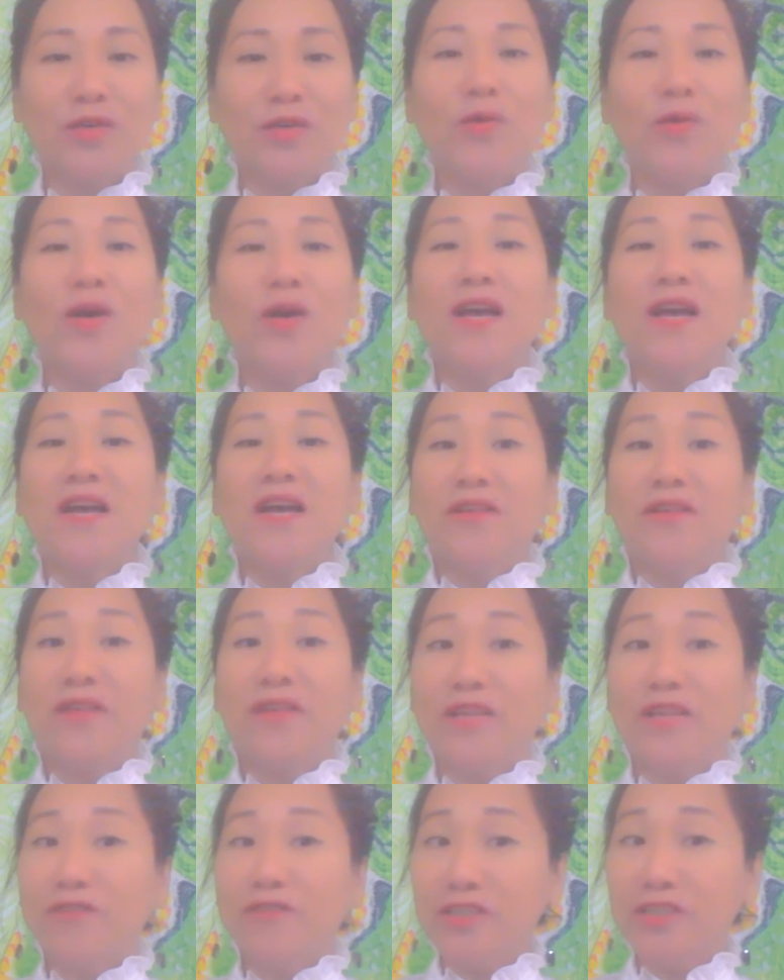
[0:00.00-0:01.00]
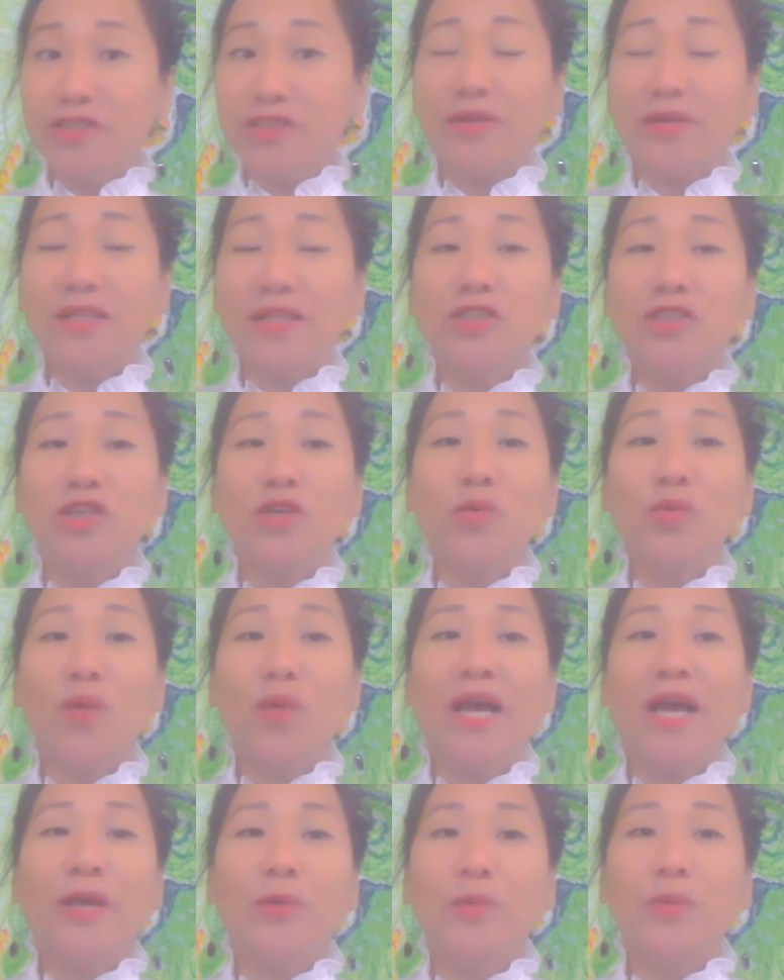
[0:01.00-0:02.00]
So reinforce religion,
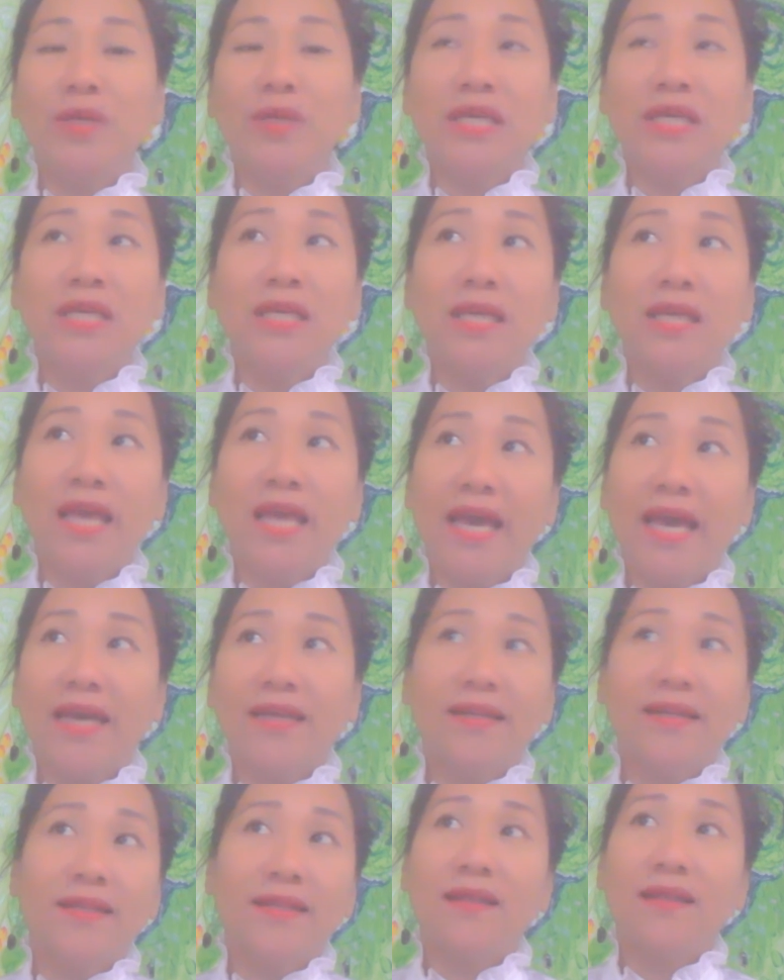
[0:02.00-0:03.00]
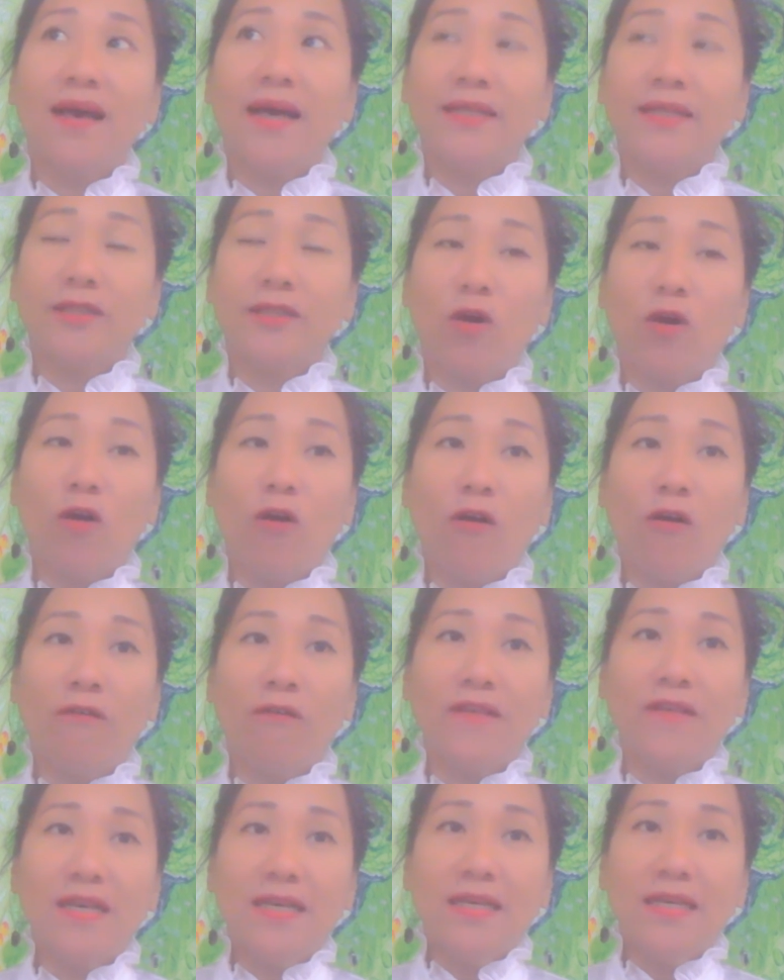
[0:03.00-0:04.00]
why we had a lot of
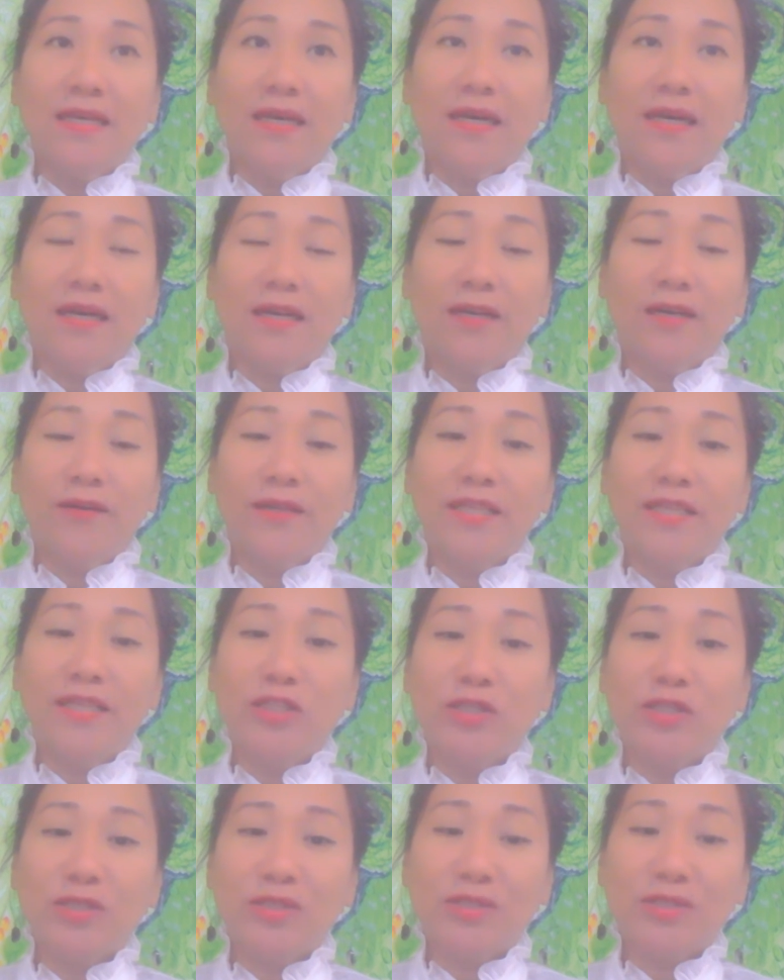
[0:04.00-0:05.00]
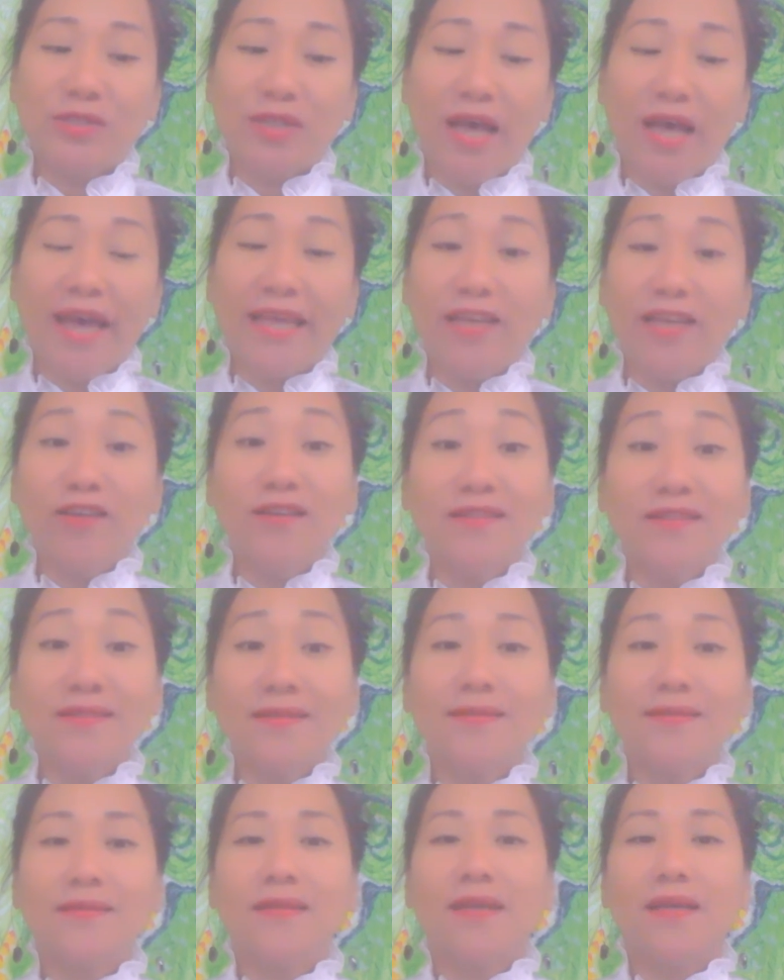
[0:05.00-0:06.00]
religious
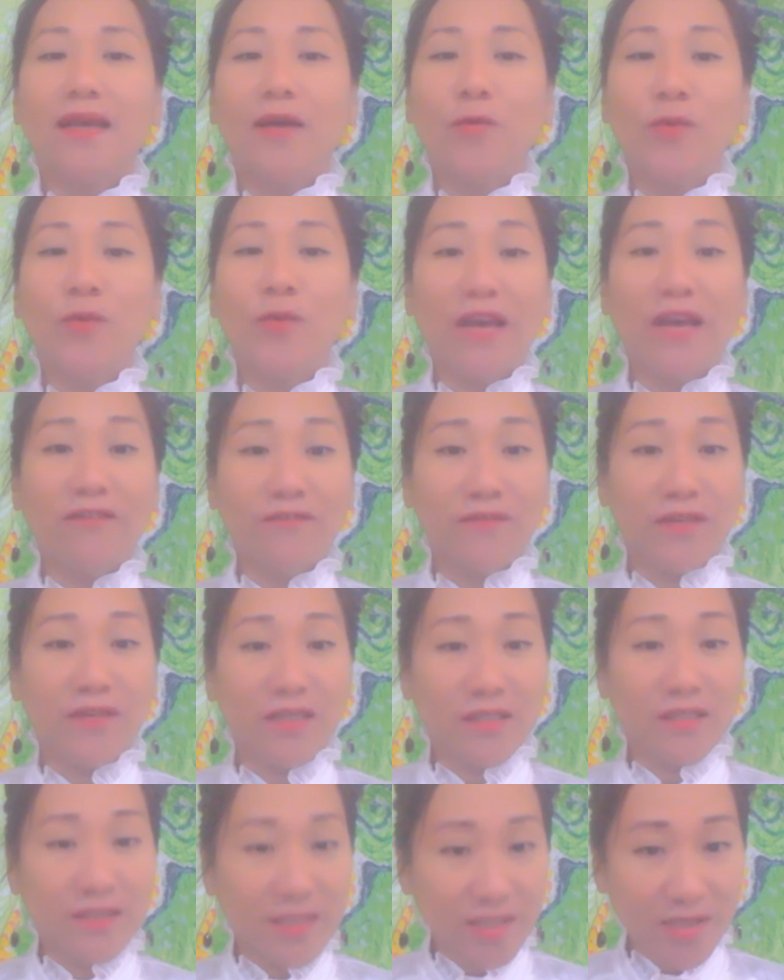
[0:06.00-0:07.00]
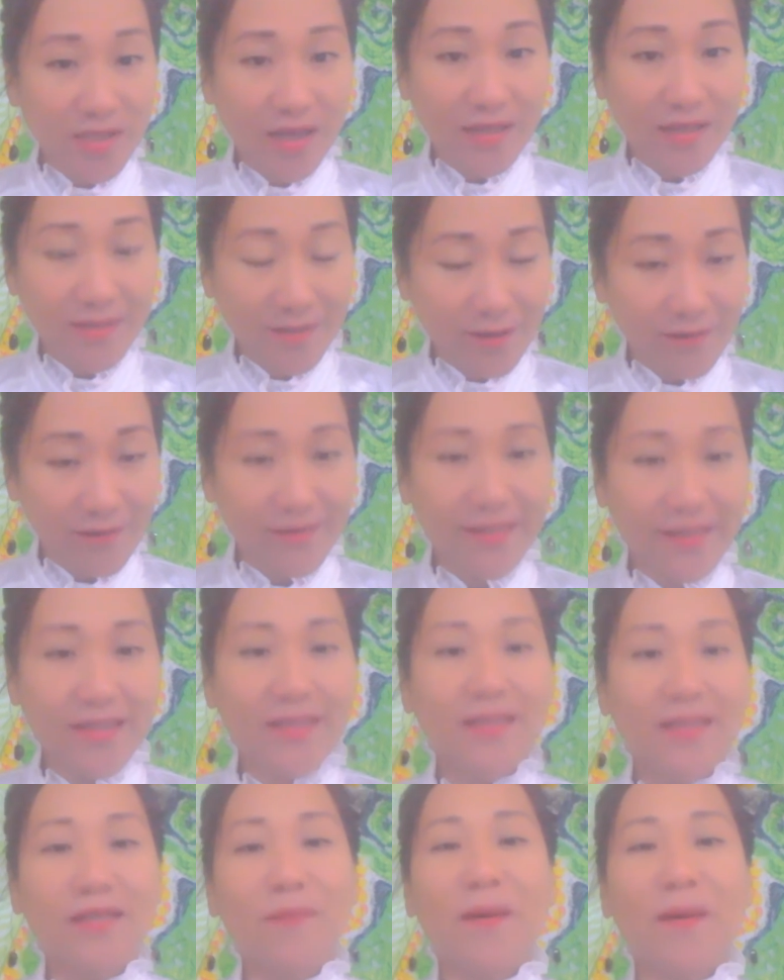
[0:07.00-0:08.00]
icons we have discussed
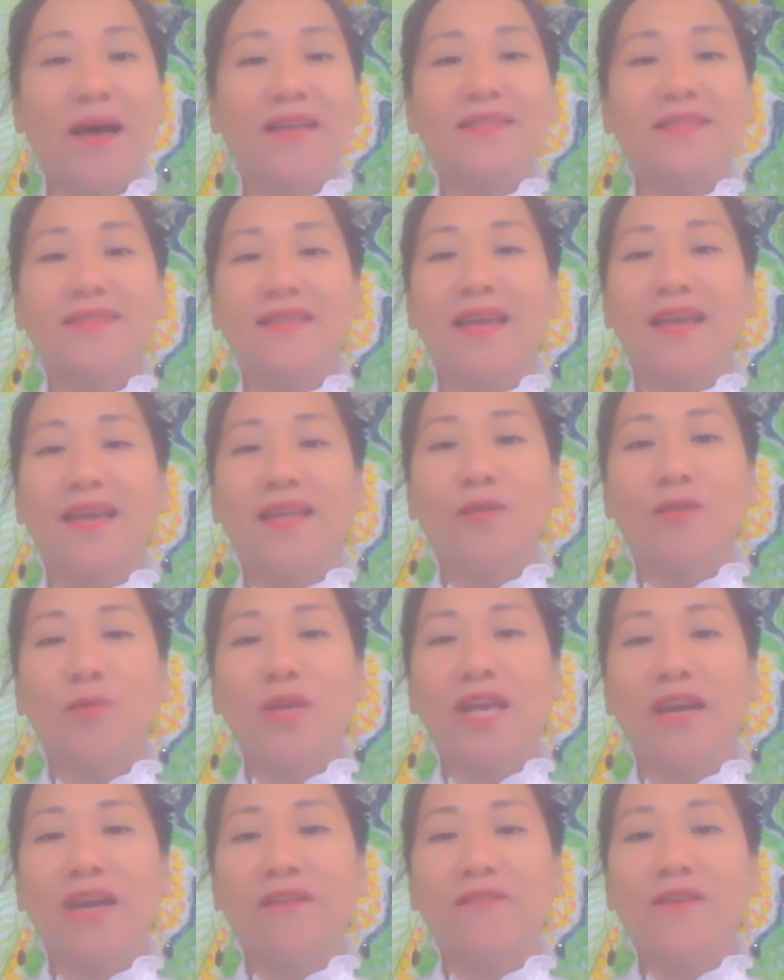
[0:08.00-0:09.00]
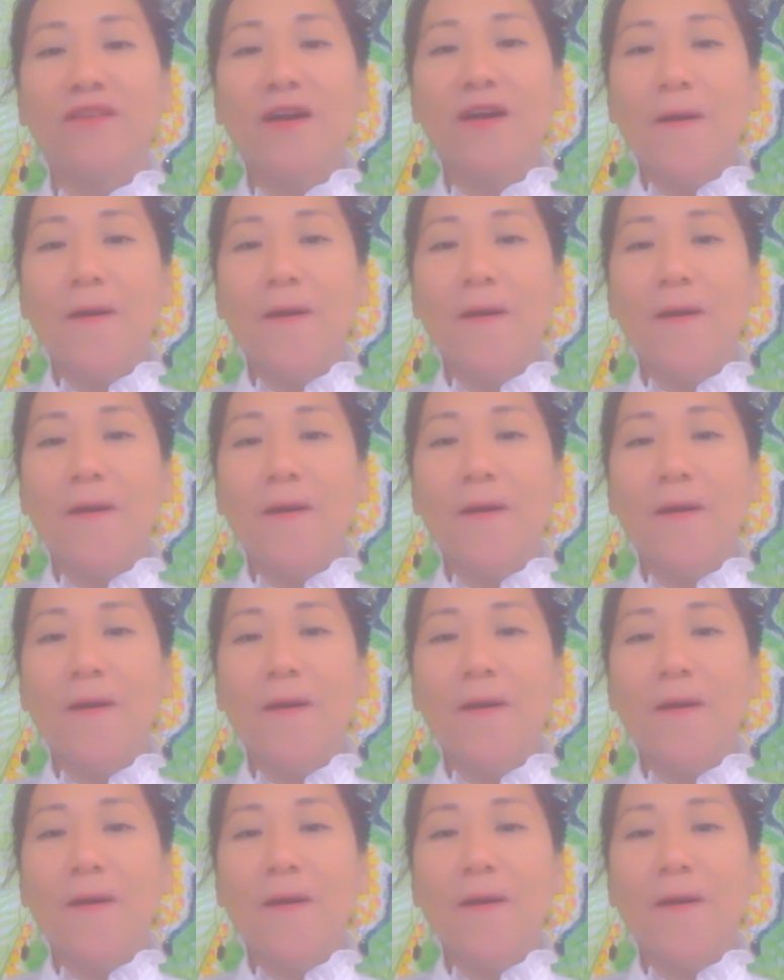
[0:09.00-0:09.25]
already in the past, and we have